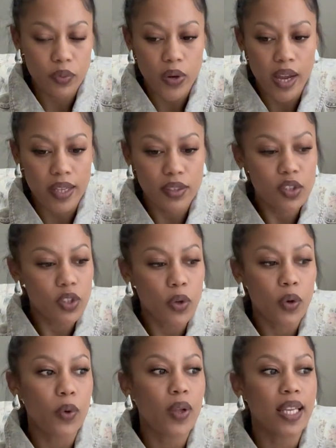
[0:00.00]
Rand,
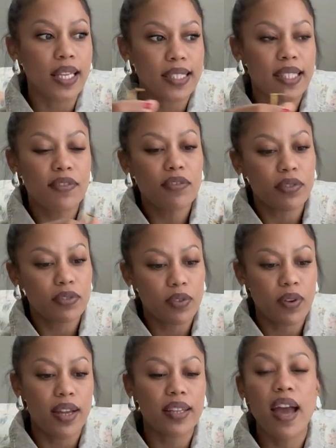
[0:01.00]
so less than 50
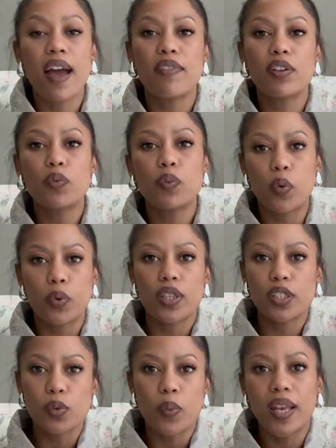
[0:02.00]
Rand. I haven't worn
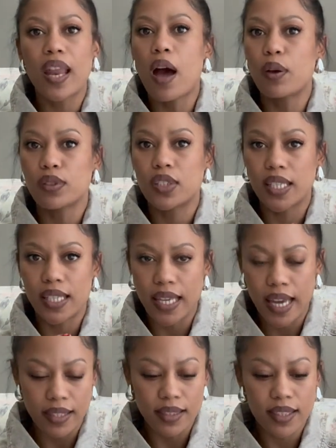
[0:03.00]
this one out
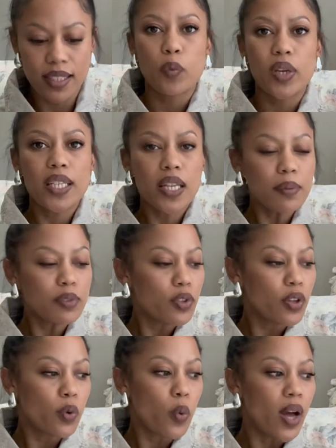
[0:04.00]
yet. When it comes to
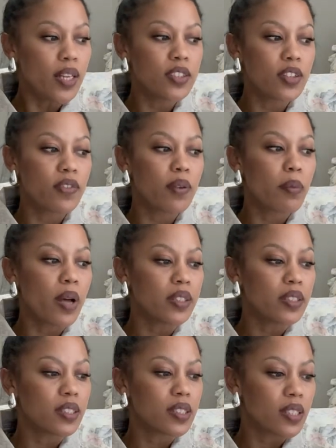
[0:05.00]
the quality of the belt
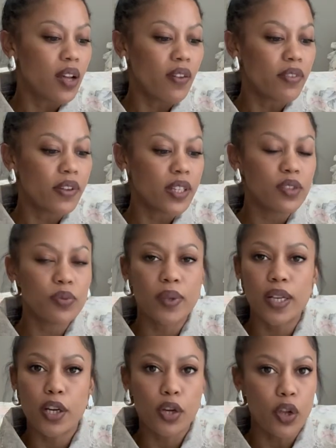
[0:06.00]
itself, it's
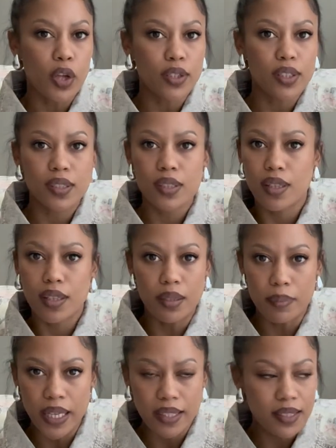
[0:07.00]
really not the
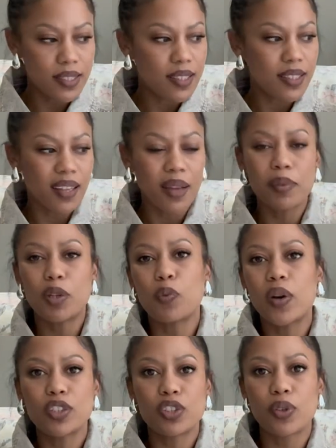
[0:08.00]
best. I mean,
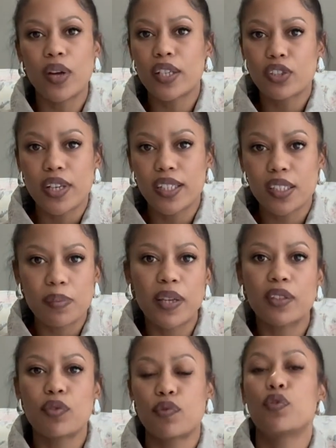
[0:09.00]
what do you actually expect
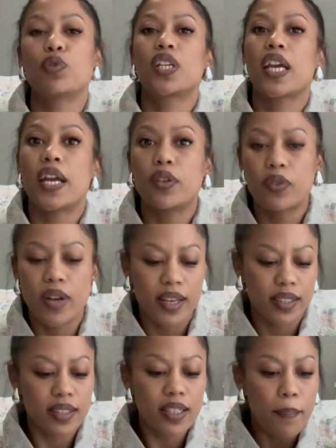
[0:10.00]
for 48 Rand?